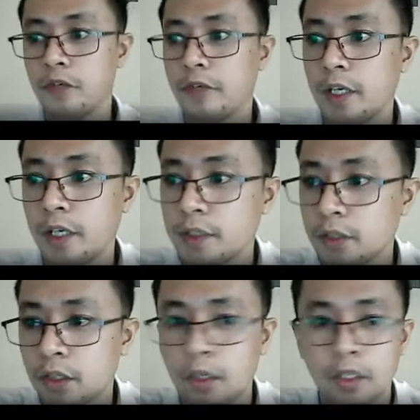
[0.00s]
far, class,
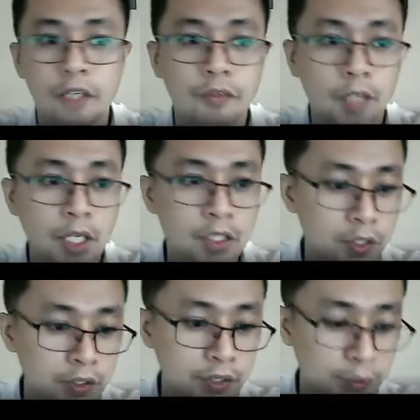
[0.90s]
or
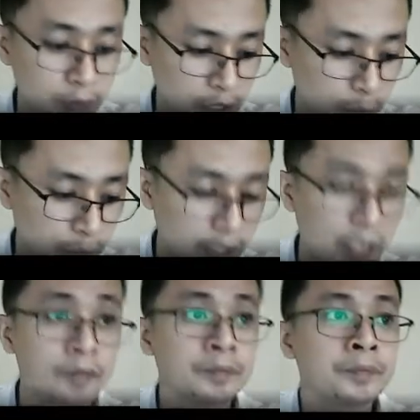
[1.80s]
clarifications about how we
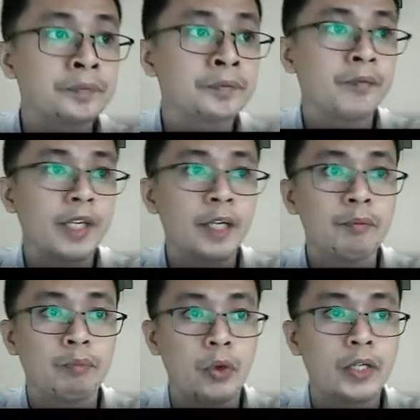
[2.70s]
can
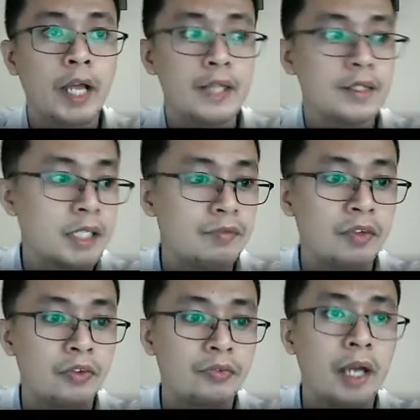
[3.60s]
import a
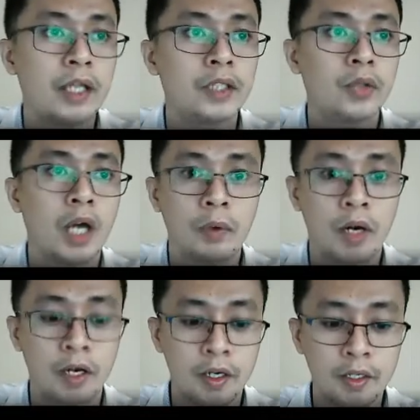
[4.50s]
CSV file to
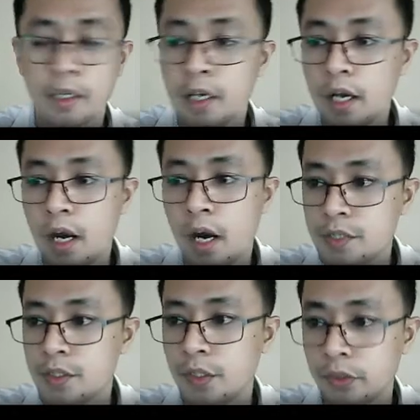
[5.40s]
our
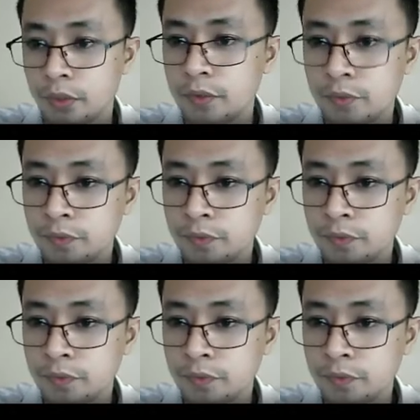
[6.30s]
RStudio?